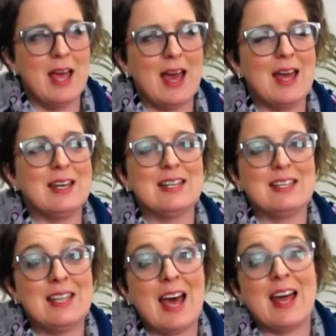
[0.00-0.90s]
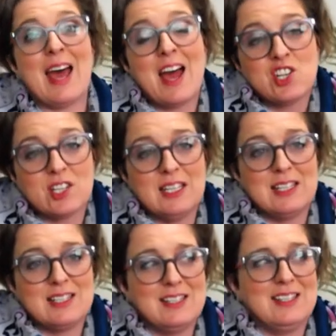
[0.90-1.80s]
And that actually,
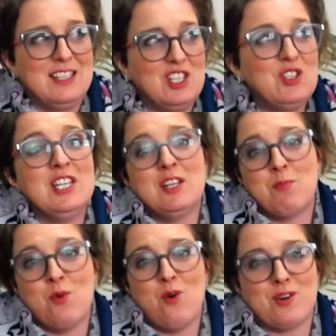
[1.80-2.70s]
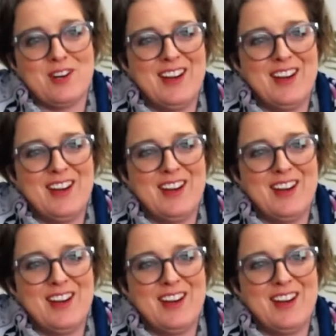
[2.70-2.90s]
you need a board